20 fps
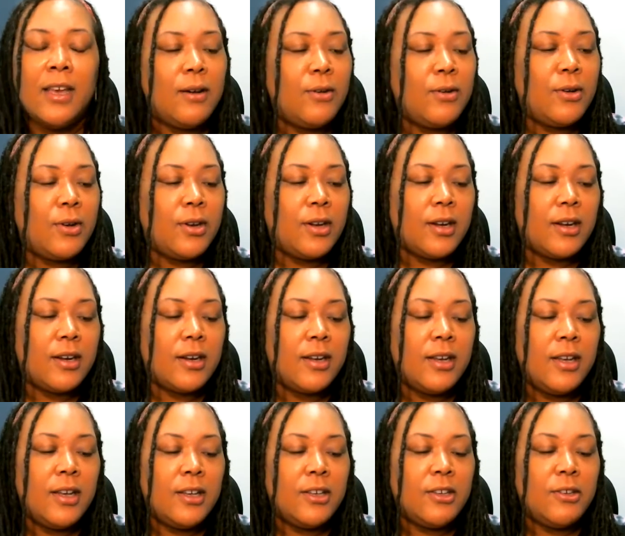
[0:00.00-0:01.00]
or
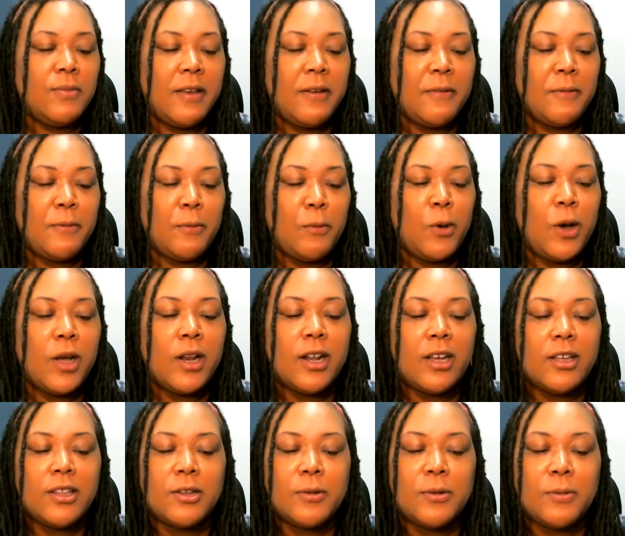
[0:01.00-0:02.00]
you may want
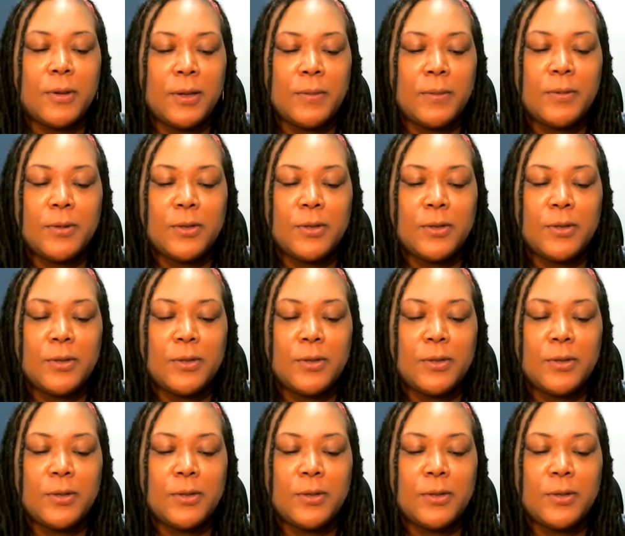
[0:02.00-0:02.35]
other people